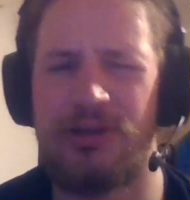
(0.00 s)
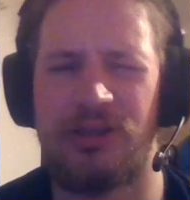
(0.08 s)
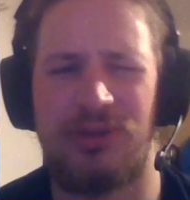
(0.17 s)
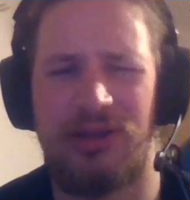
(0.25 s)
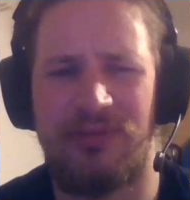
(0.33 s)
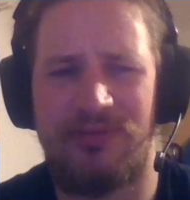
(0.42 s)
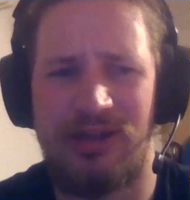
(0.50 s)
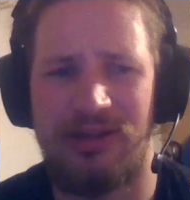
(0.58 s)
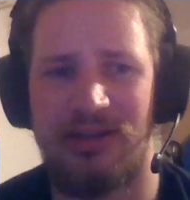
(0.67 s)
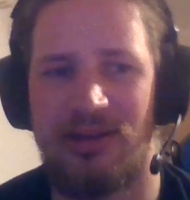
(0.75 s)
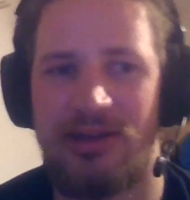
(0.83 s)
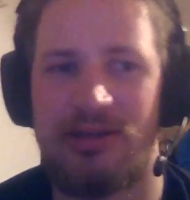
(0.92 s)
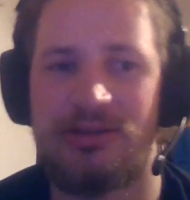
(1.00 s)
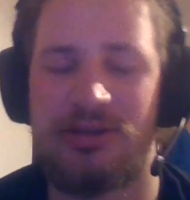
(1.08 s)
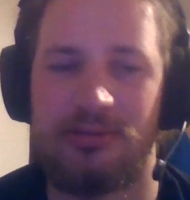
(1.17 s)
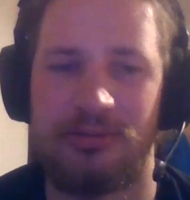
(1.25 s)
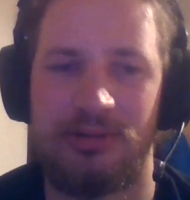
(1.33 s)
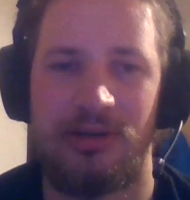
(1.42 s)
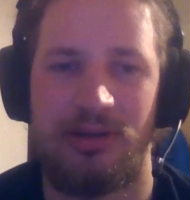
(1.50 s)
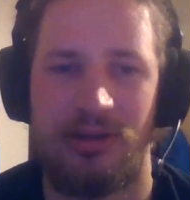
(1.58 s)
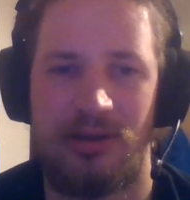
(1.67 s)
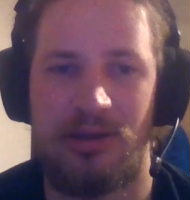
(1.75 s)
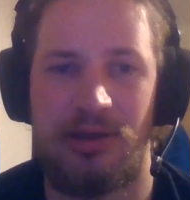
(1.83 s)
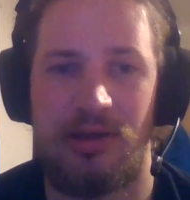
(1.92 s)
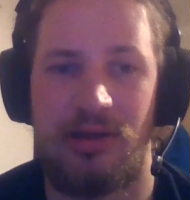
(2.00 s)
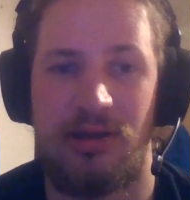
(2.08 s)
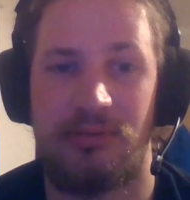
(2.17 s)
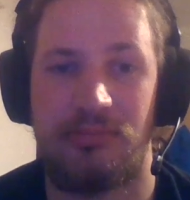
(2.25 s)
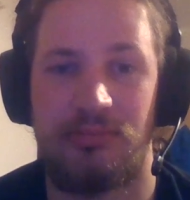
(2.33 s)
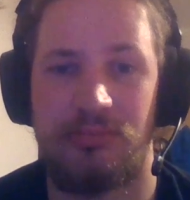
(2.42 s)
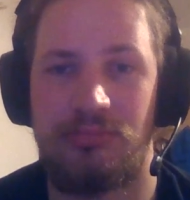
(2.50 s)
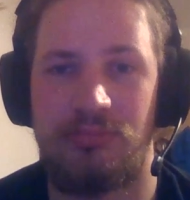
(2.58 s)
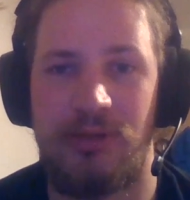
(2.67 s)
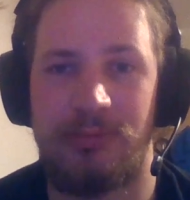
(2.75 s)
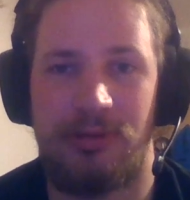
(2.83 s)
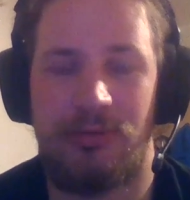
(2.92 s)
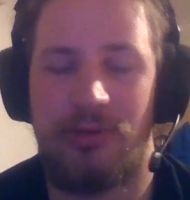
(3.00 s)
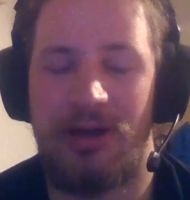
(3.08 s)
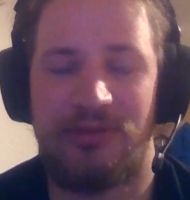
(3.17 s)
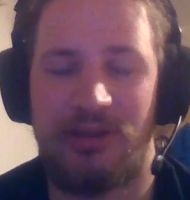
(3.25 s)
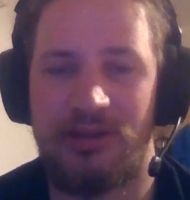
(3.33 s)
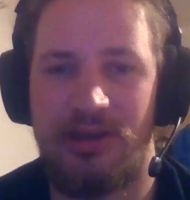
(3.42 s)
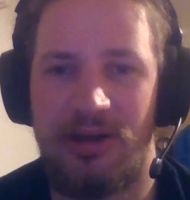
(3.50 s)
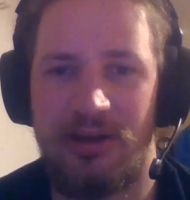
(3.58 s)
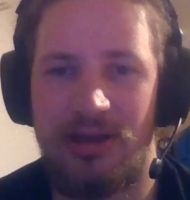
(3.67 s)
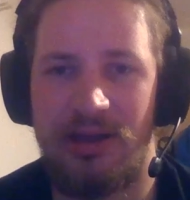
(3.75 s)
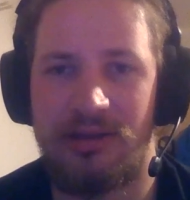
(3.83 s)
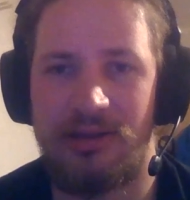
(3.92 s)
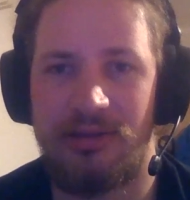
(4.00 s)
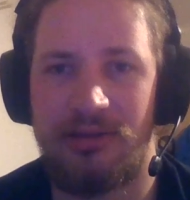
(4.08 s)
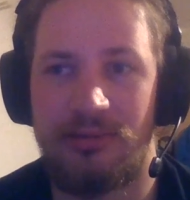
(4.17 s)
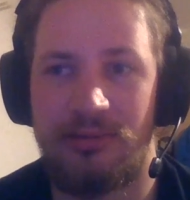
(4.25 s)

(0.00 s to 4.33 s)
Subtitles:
biggest one in Finland, I think so. People do rafting there and kayaking.